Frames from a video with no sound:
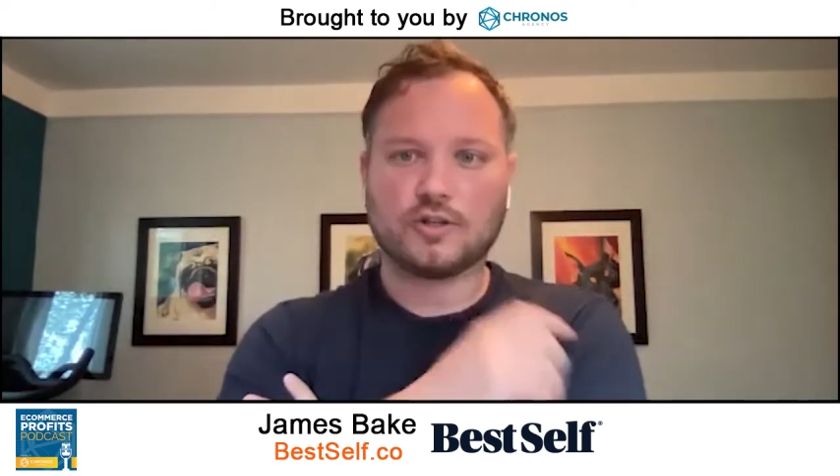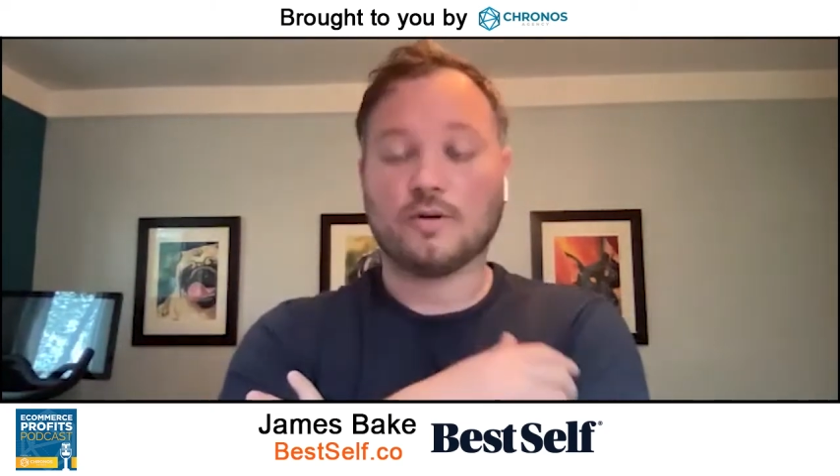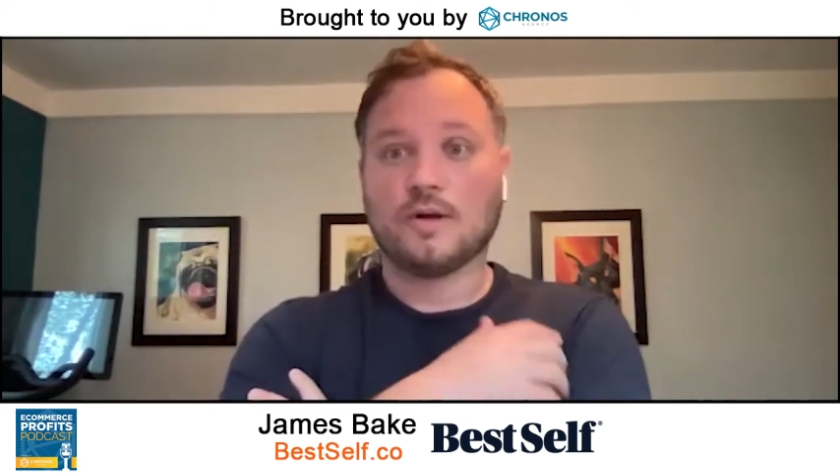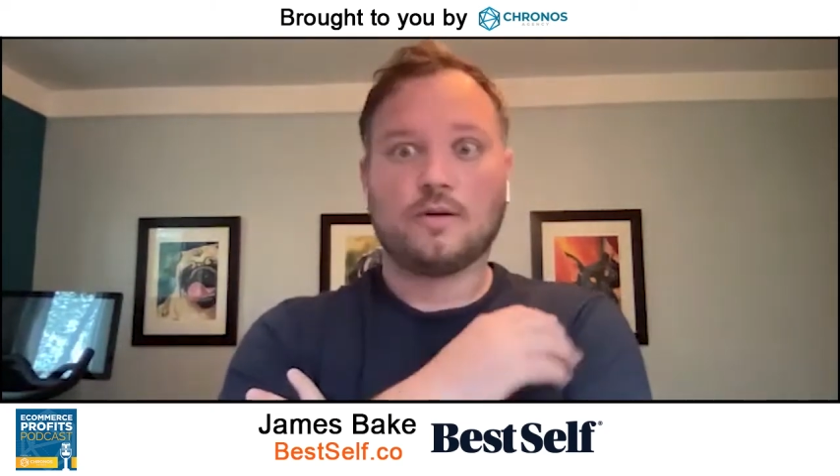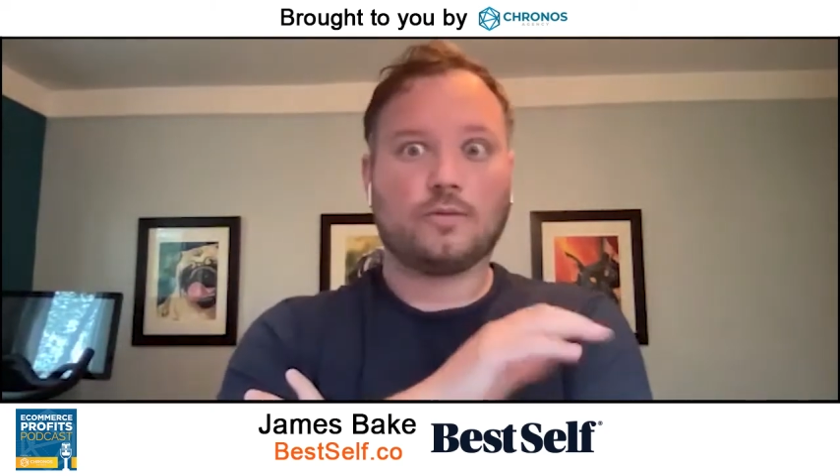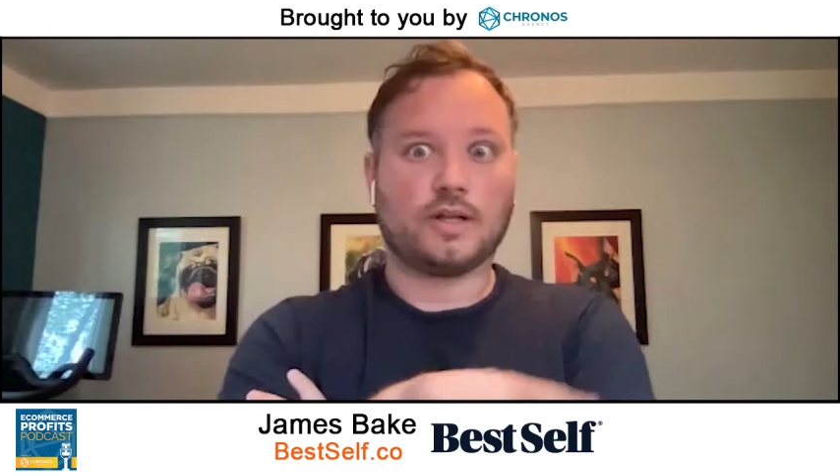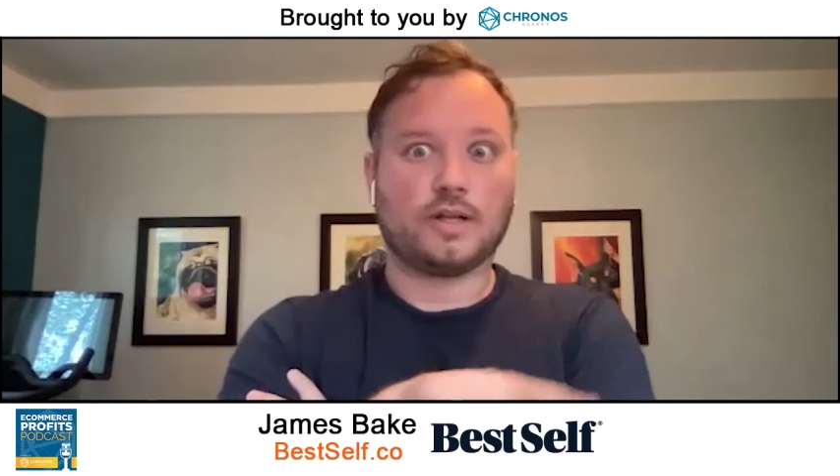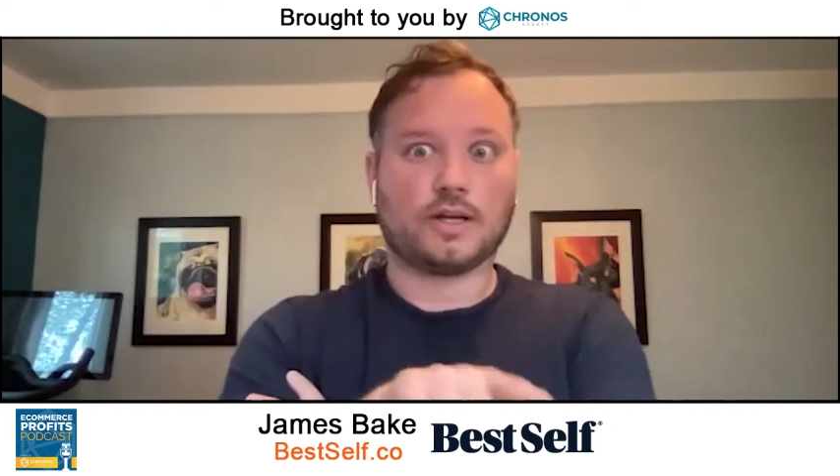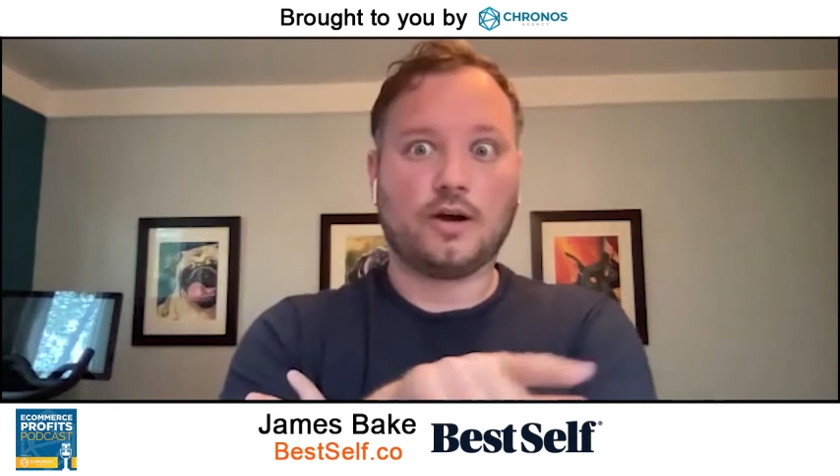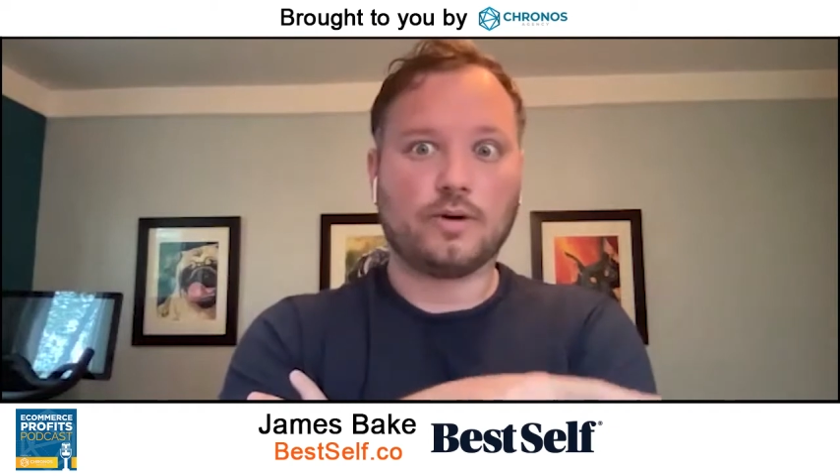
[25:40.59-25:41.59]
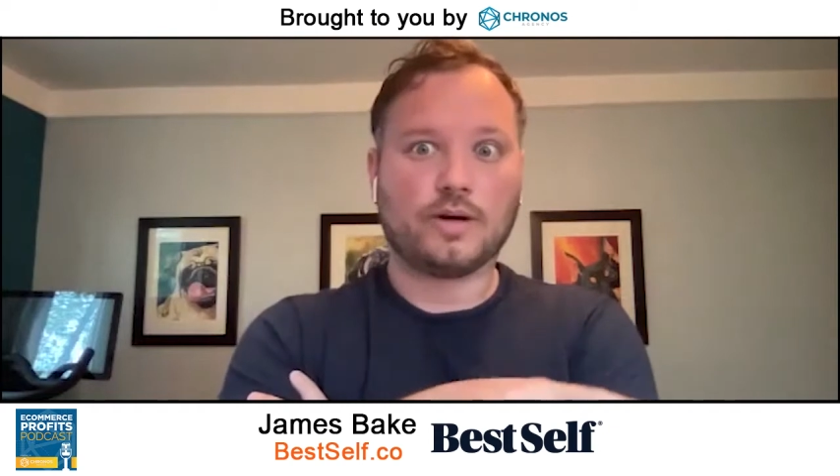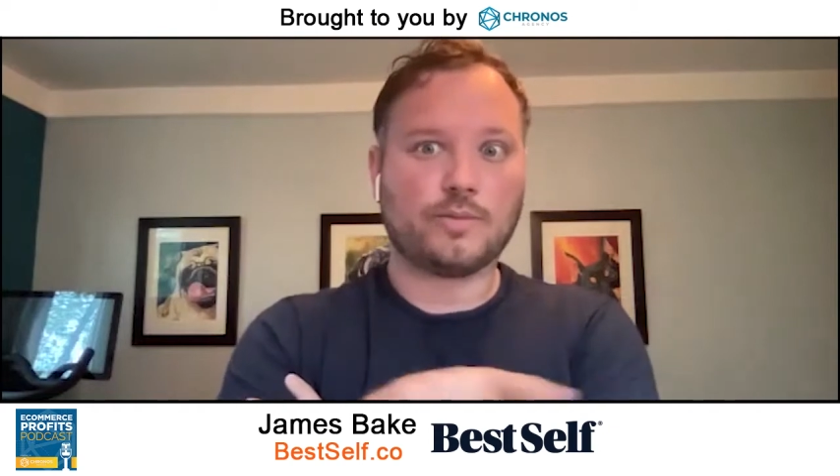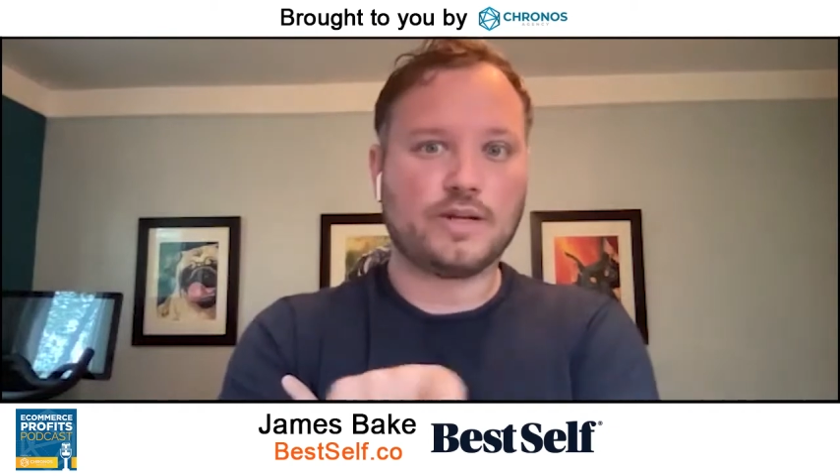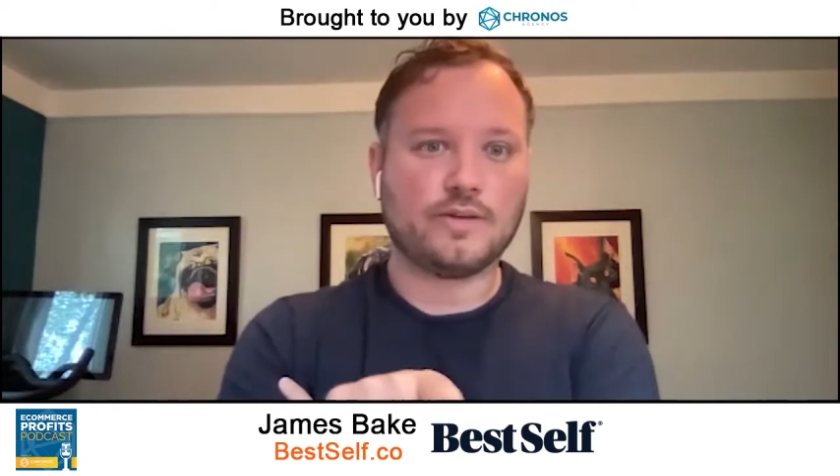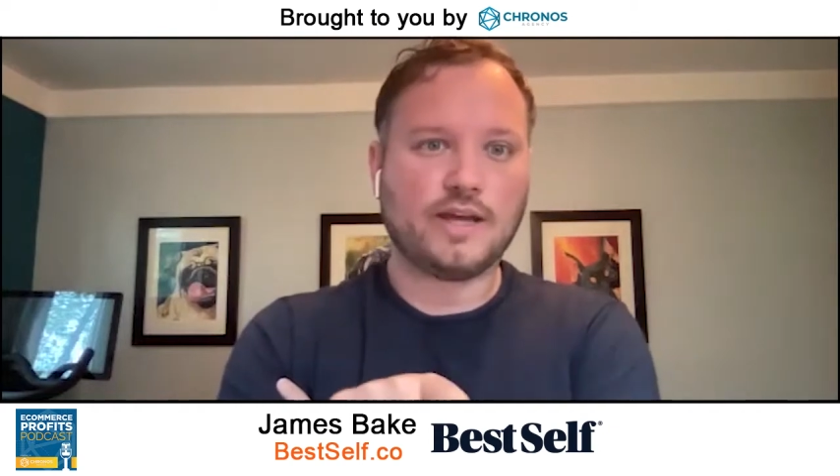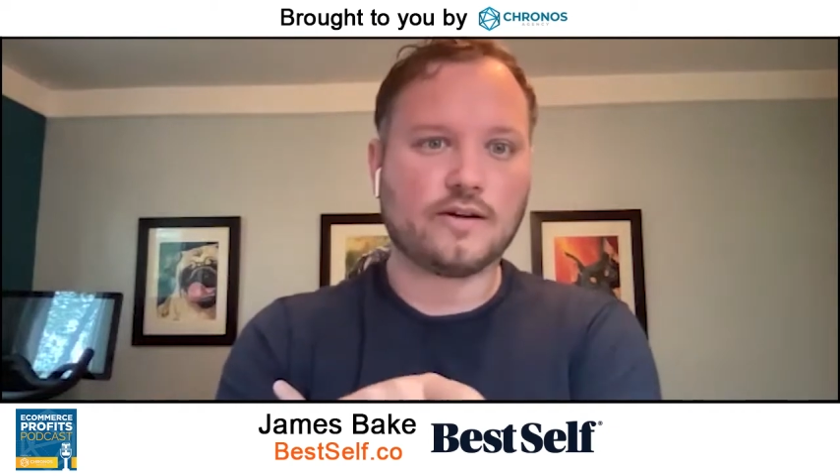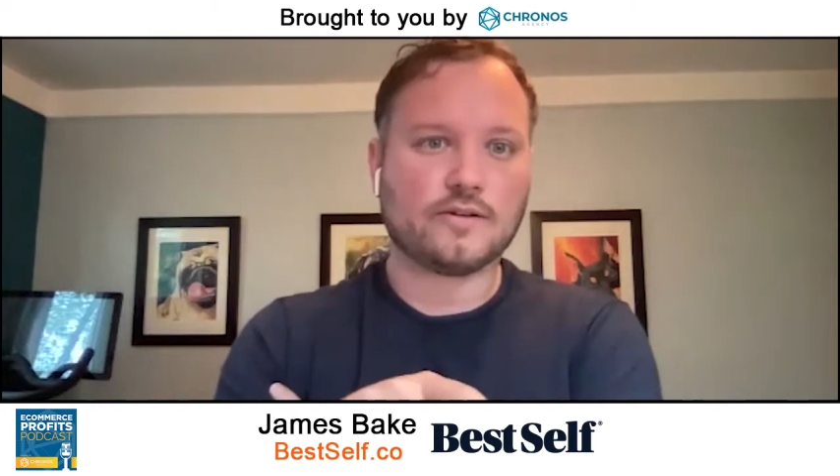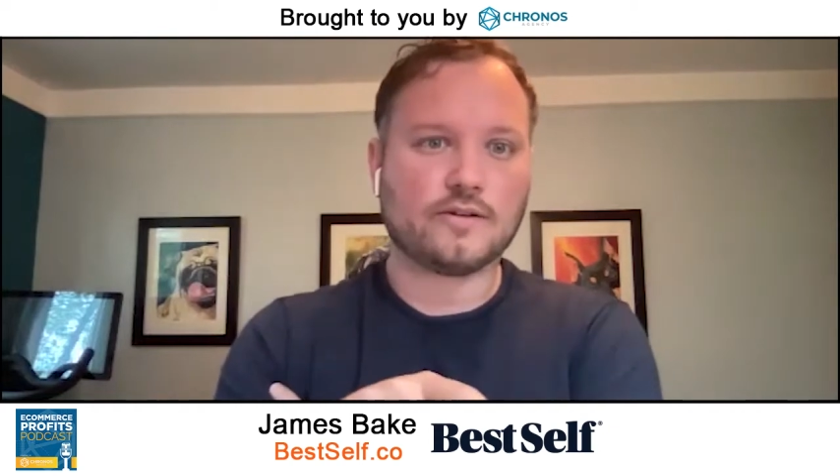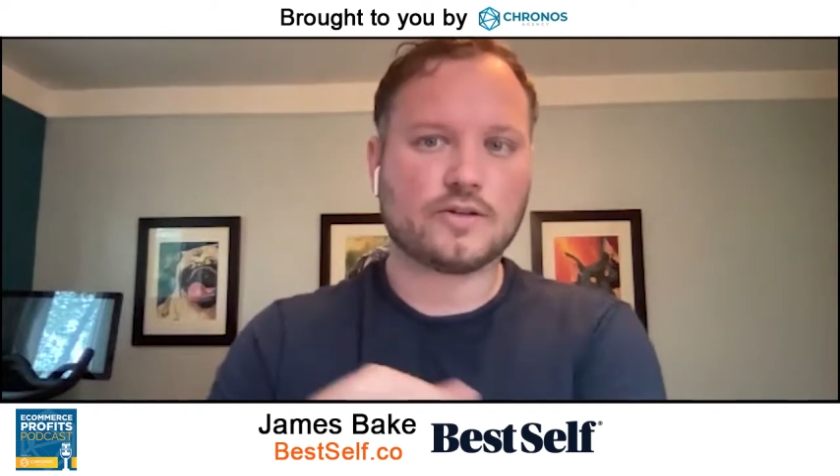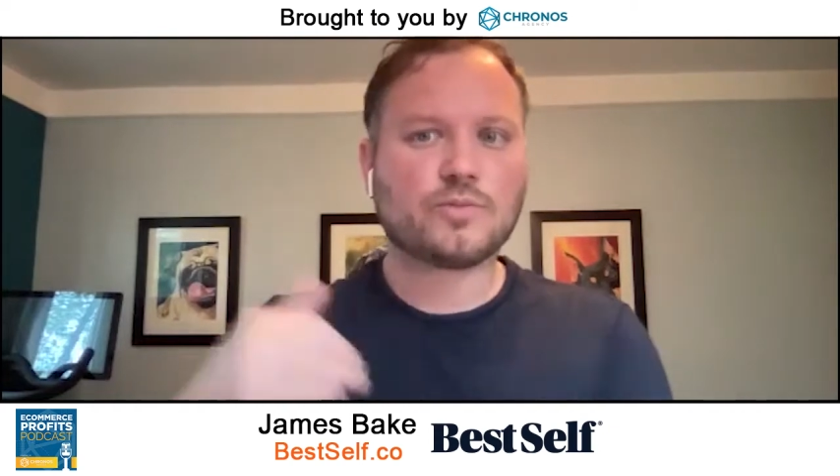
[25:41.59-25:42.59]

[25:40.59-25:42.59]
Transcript: So we're like, oh, what can we do there?